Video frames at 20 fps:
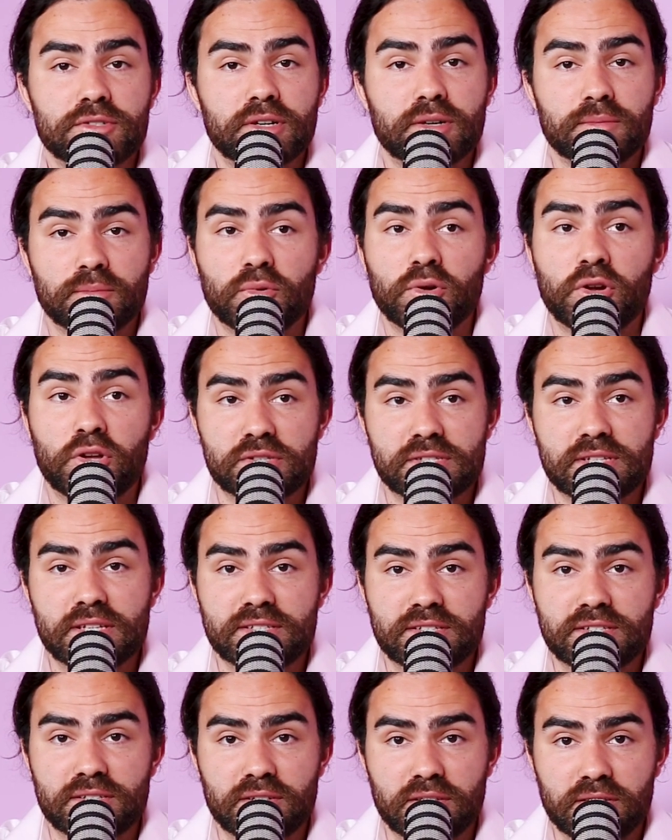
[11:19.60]
trigger warning, because
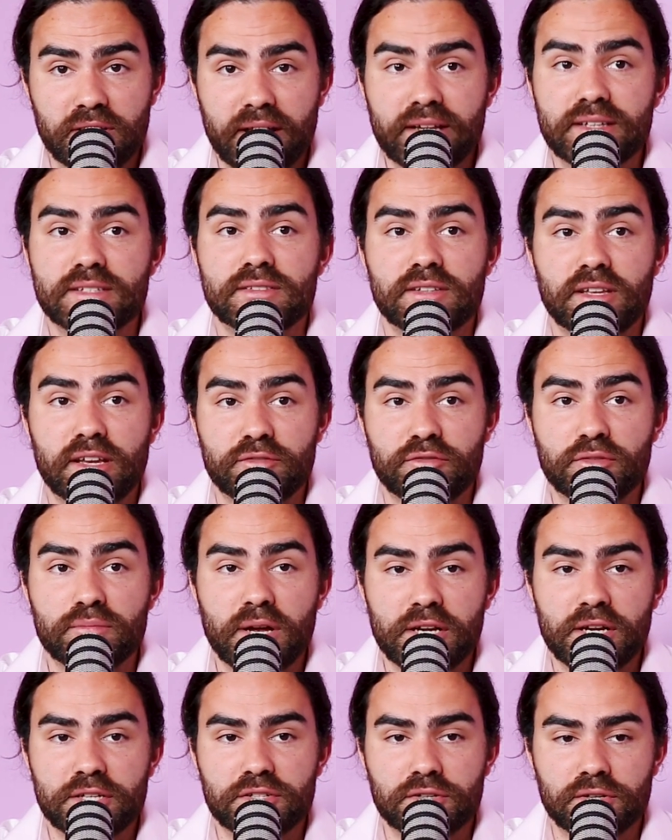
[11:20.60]
this next
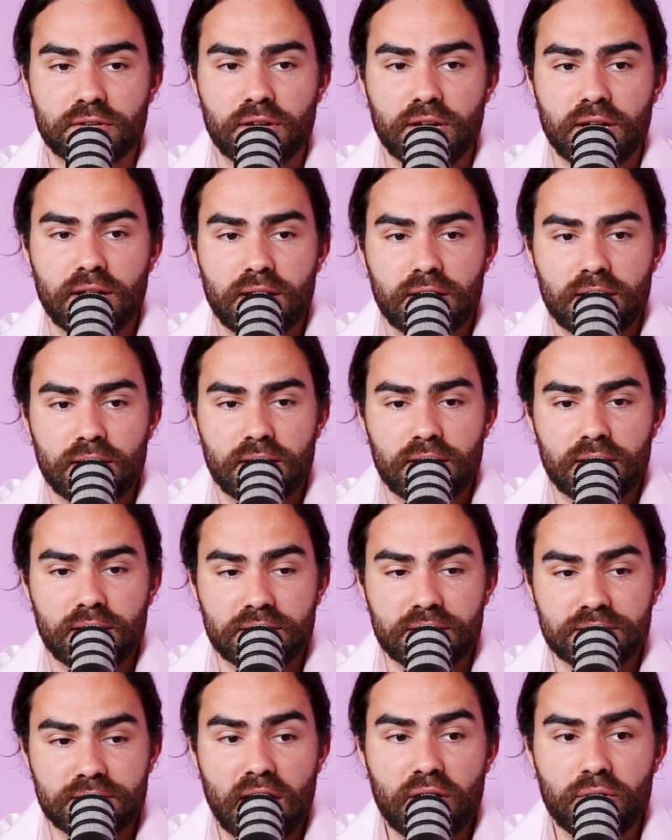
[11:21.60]
information
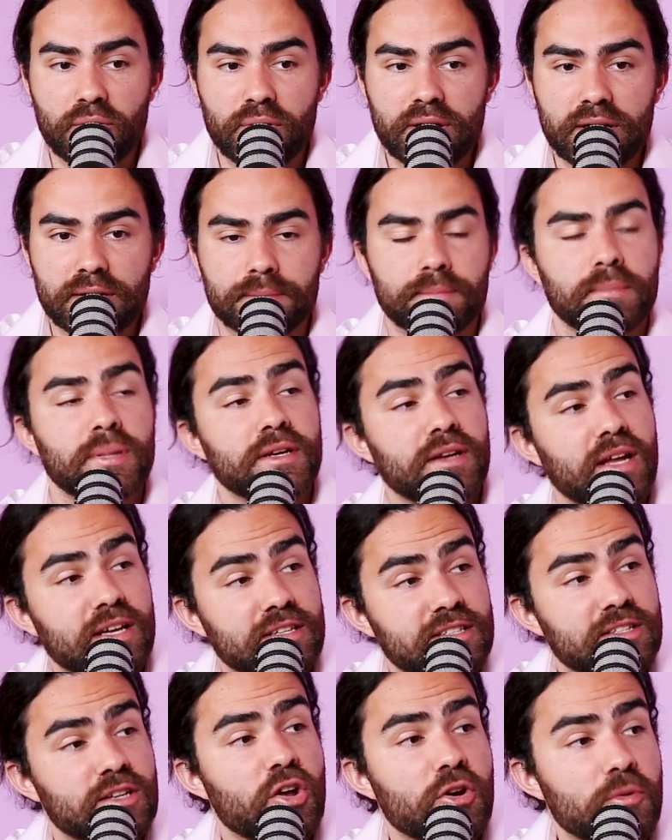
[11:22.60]
is harrowing. But a
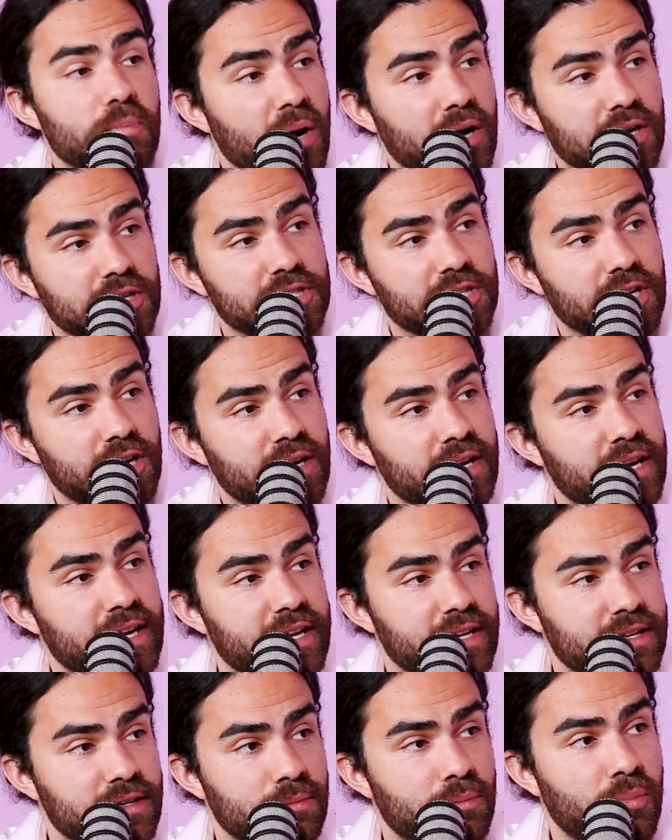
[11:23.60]
slow puncture
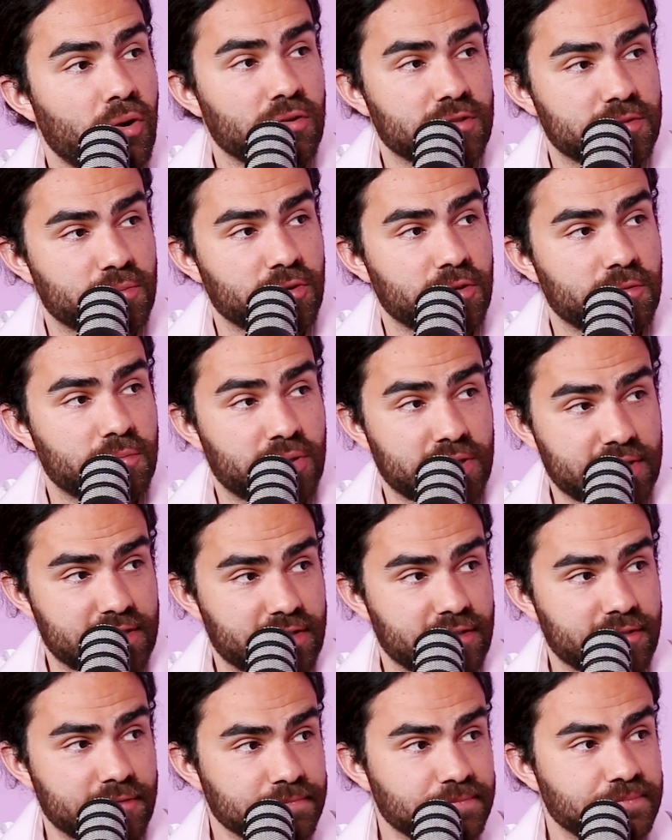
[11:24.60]
in Pollsmoor
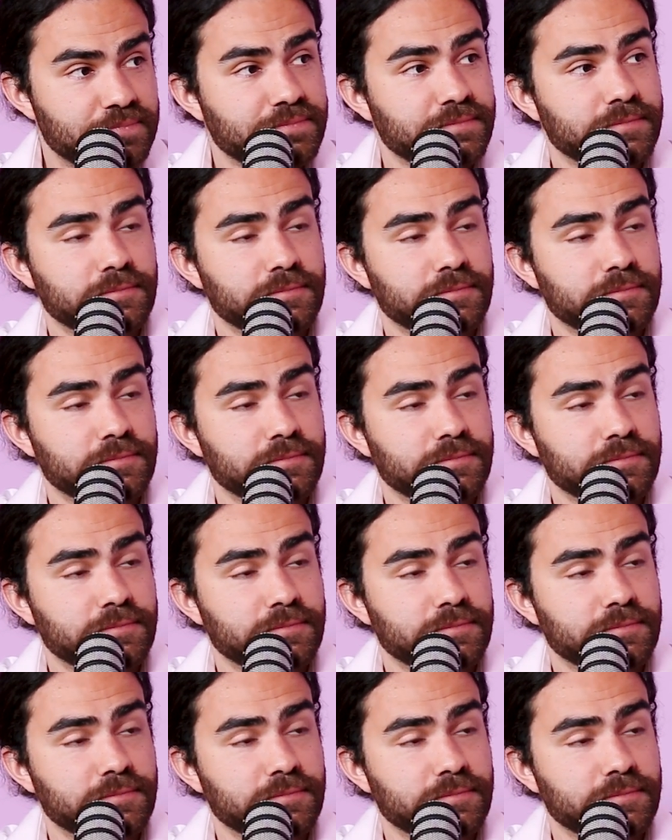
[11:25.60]
Prison